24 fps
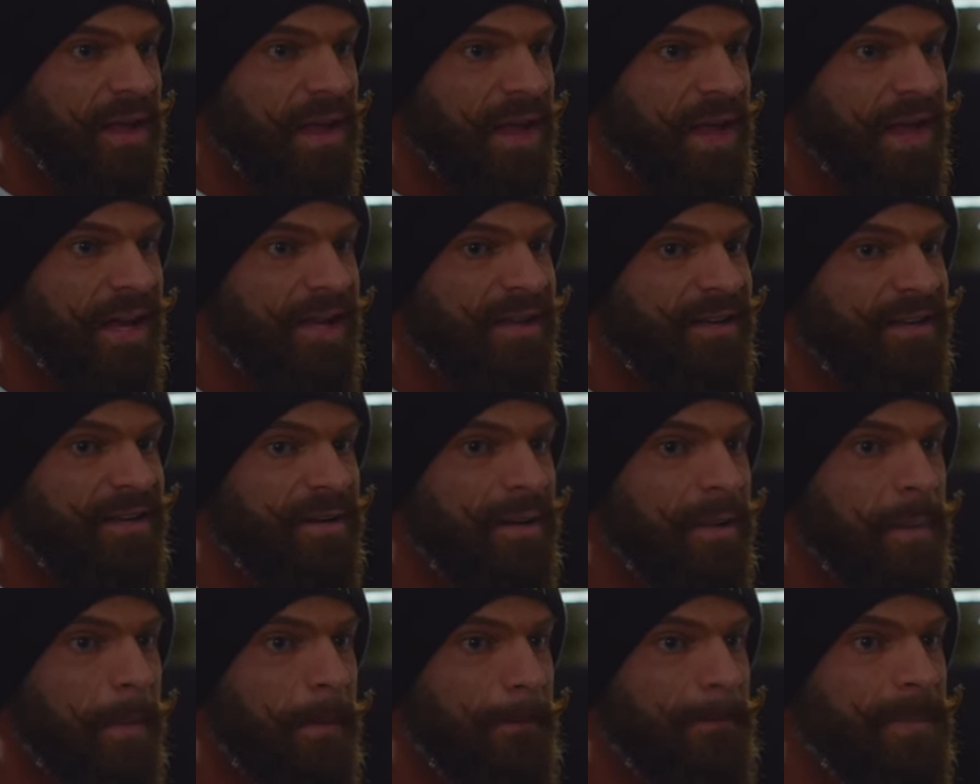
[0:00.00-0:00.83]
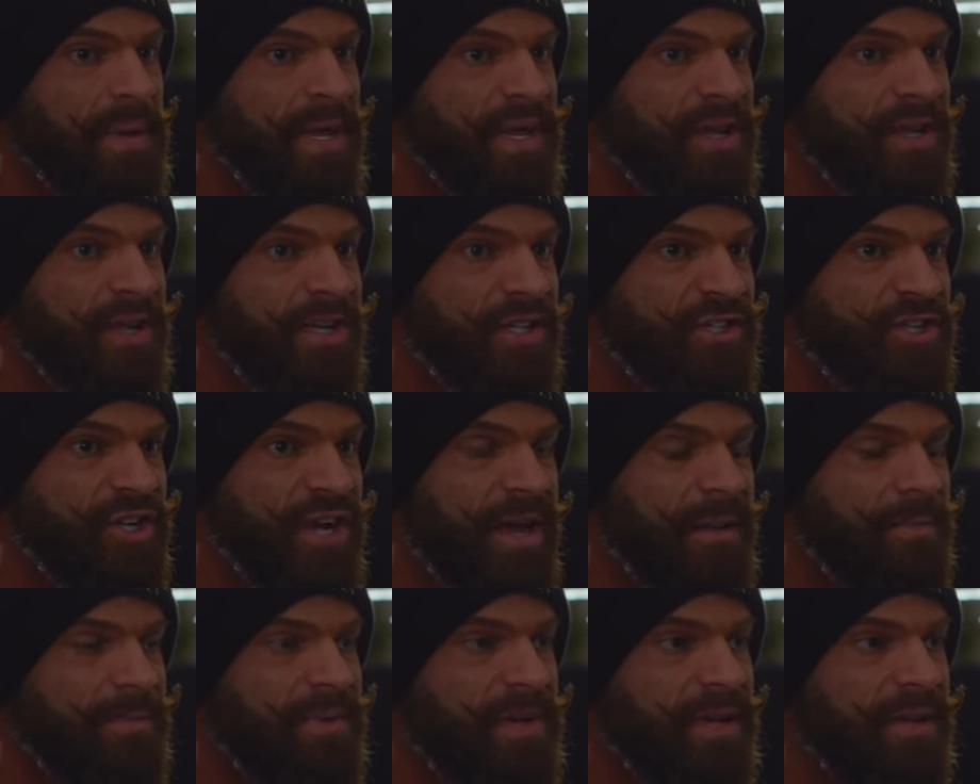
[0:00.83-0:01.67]
And being a
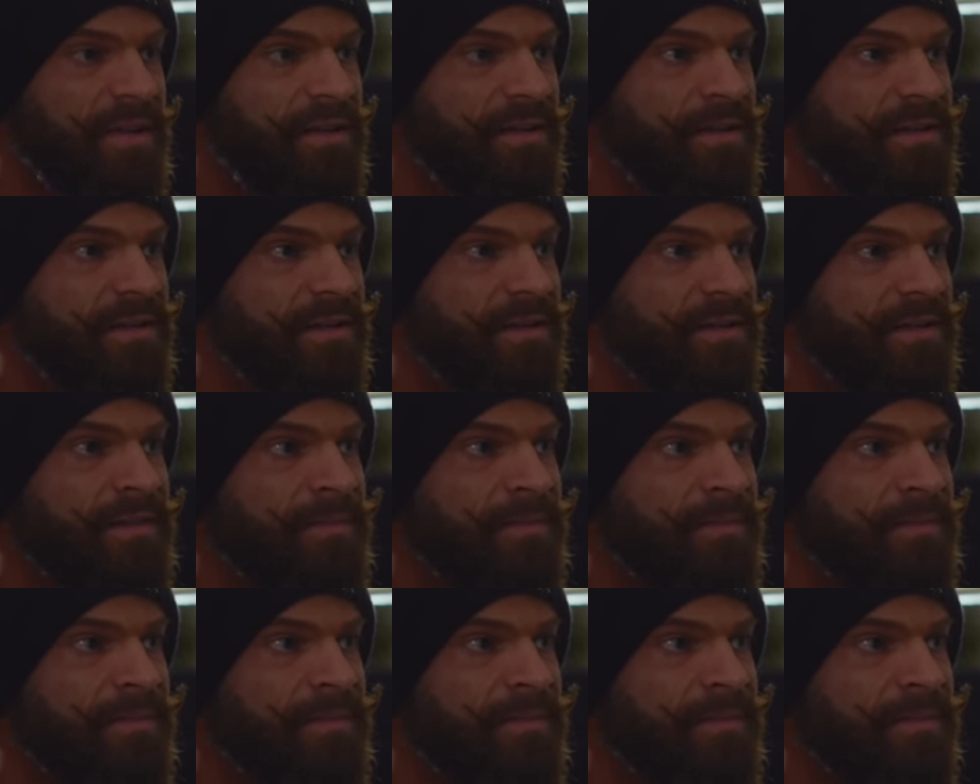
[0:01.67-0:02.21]
champion